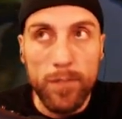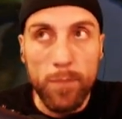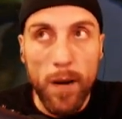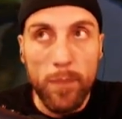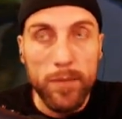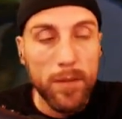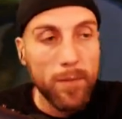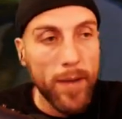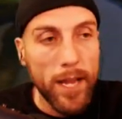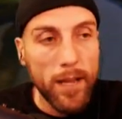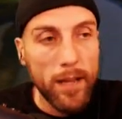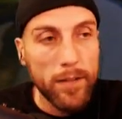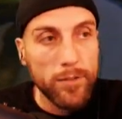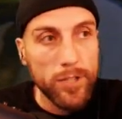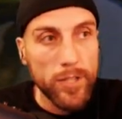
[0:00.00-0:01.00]
popped into my
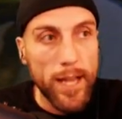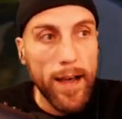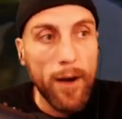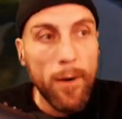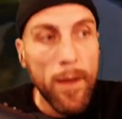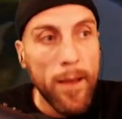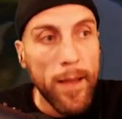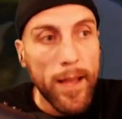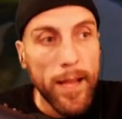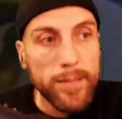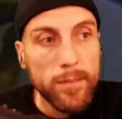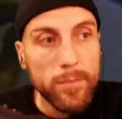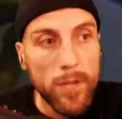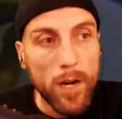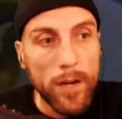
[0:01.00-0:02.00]
head just now as
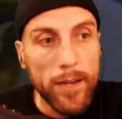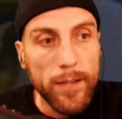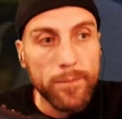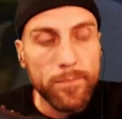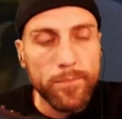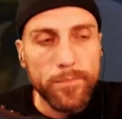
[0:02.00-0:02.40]
I'm talking.